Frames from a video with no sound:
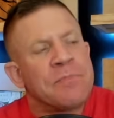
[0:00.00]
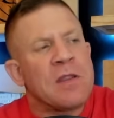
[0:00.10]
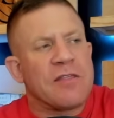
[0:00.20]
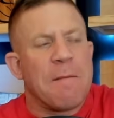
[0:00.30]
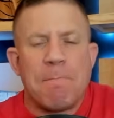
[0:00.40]

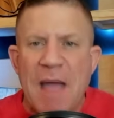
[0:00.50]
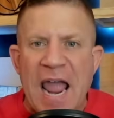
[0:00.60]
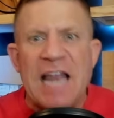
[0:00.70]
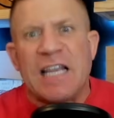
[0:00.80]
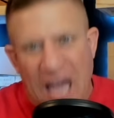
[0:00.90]
The
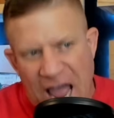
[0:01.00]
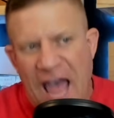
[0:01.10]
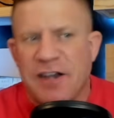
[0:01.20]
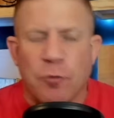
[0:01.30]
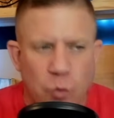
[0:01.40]
main guy I
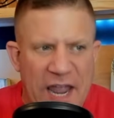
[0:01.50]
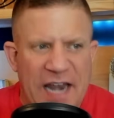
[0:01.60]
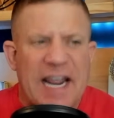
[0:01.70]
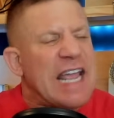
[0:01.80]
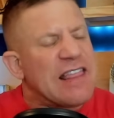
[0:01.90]
had to
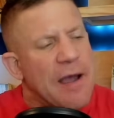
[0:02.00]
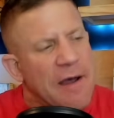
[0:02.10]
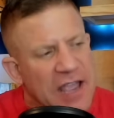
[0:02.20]
win in the,